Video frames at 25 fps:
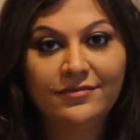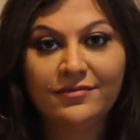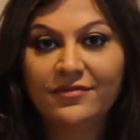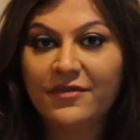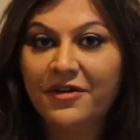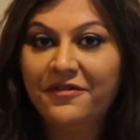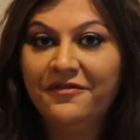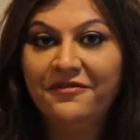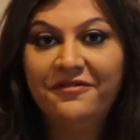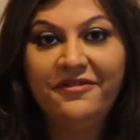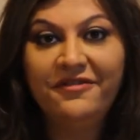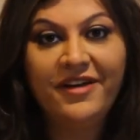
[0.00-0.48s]

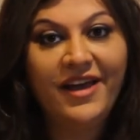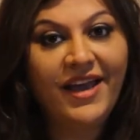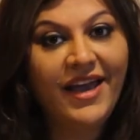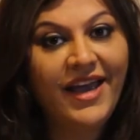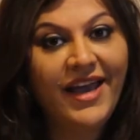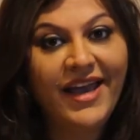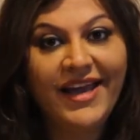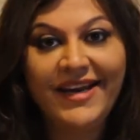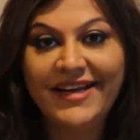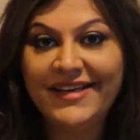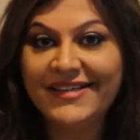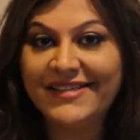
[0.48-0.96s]

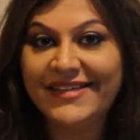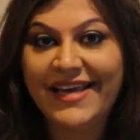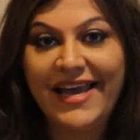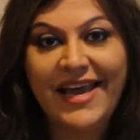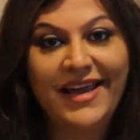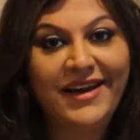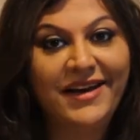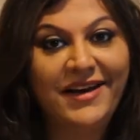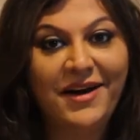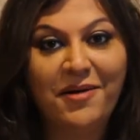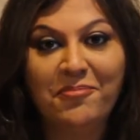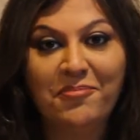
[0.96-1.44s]
Very
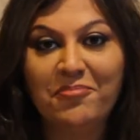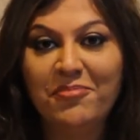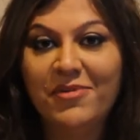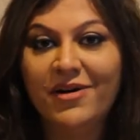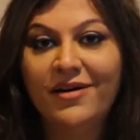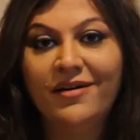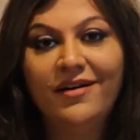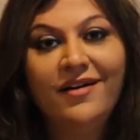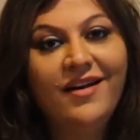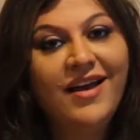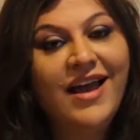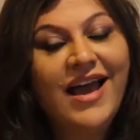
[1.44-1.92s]
scary number.
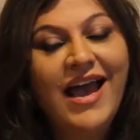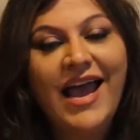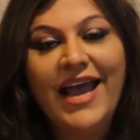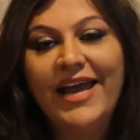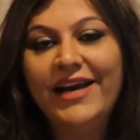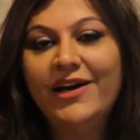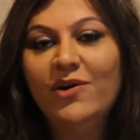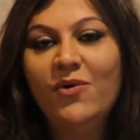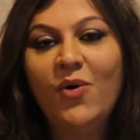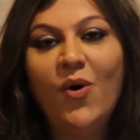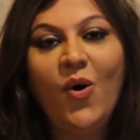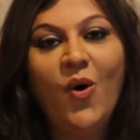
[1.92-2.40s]
I
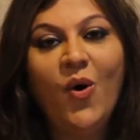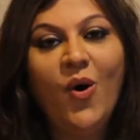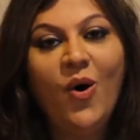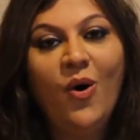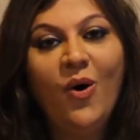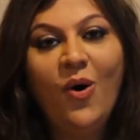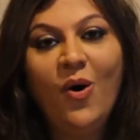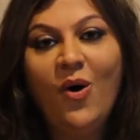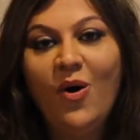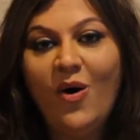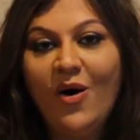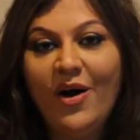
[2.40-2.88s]
know
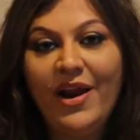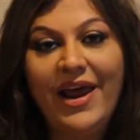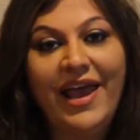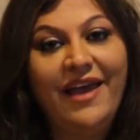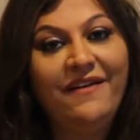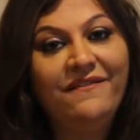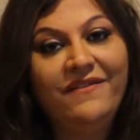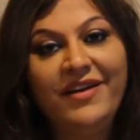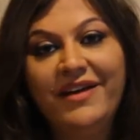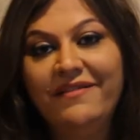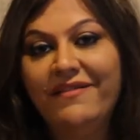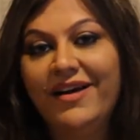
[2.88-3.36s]

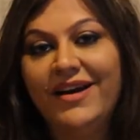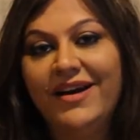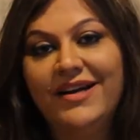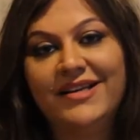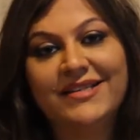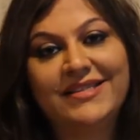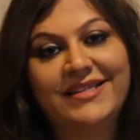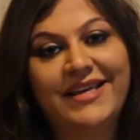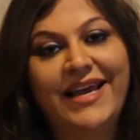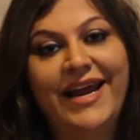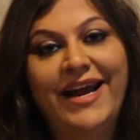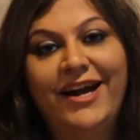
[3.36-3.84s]
everyone is
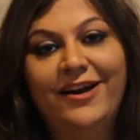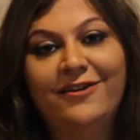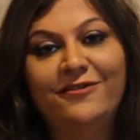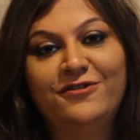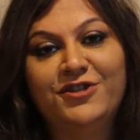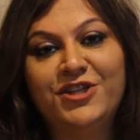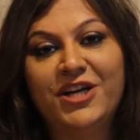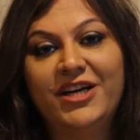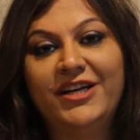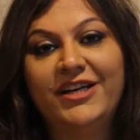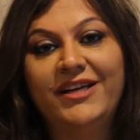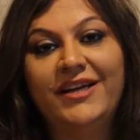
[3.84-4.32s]
scared of
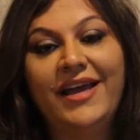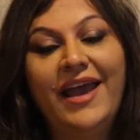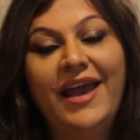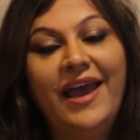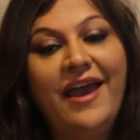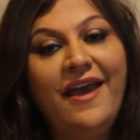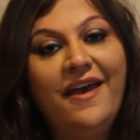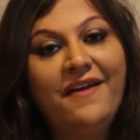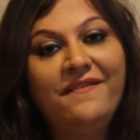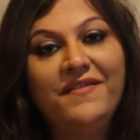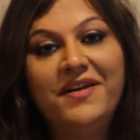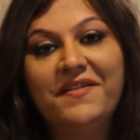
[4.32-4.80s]
Shani.
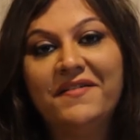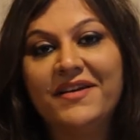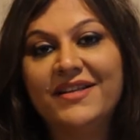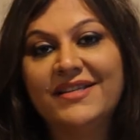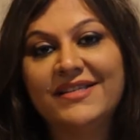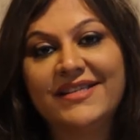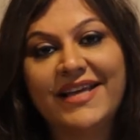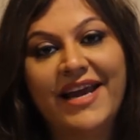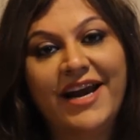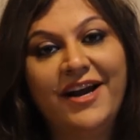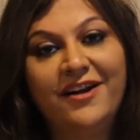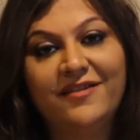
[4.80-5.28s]
Everyone's
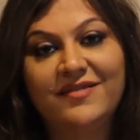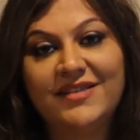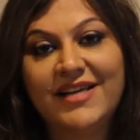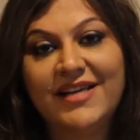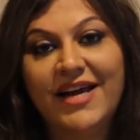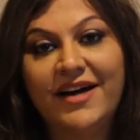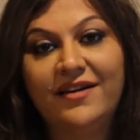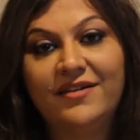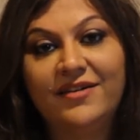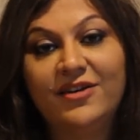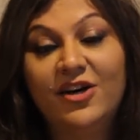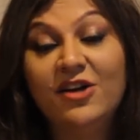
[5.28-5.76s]
scared of
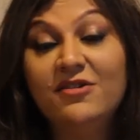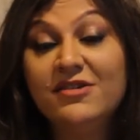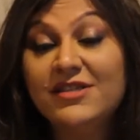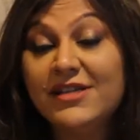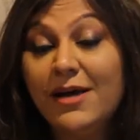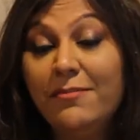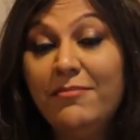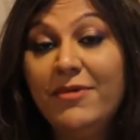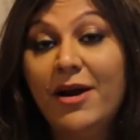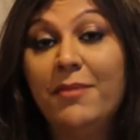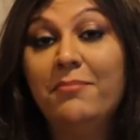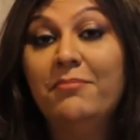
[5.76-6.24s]
Saturn. Now,
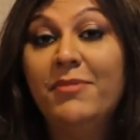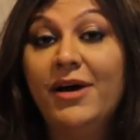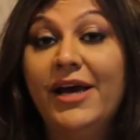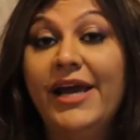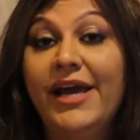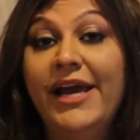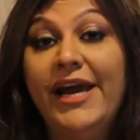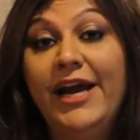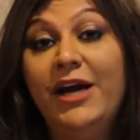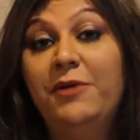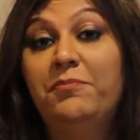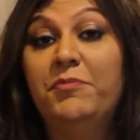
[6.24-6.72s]
some number
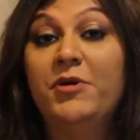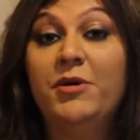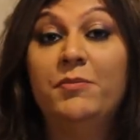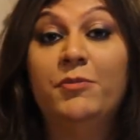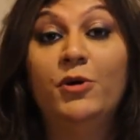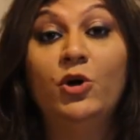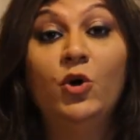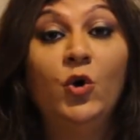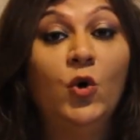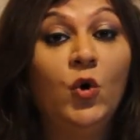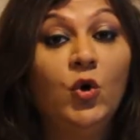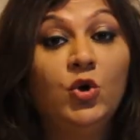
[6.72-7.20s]
8
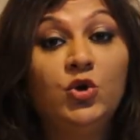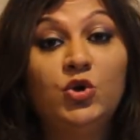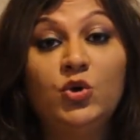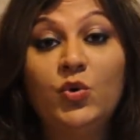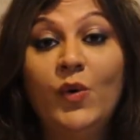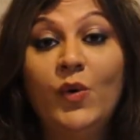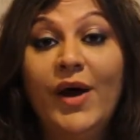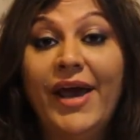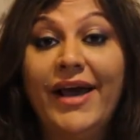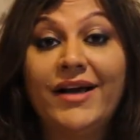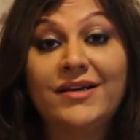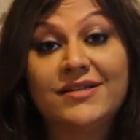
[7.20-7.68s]
people go through
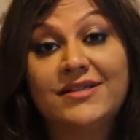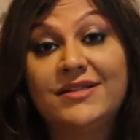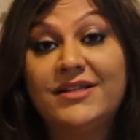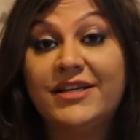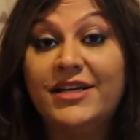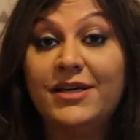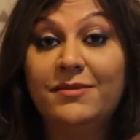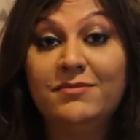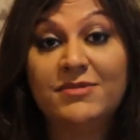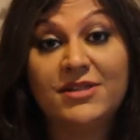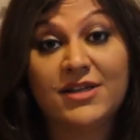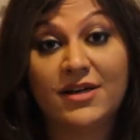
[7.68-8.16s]

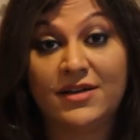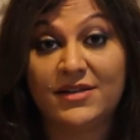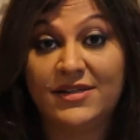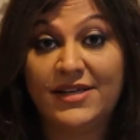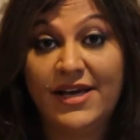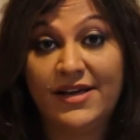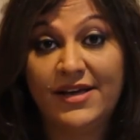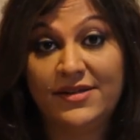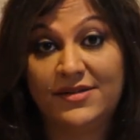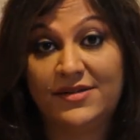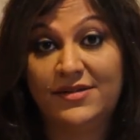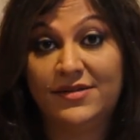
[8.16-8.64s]
extreme
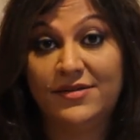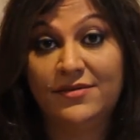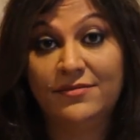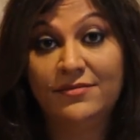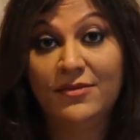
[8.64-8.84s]
success.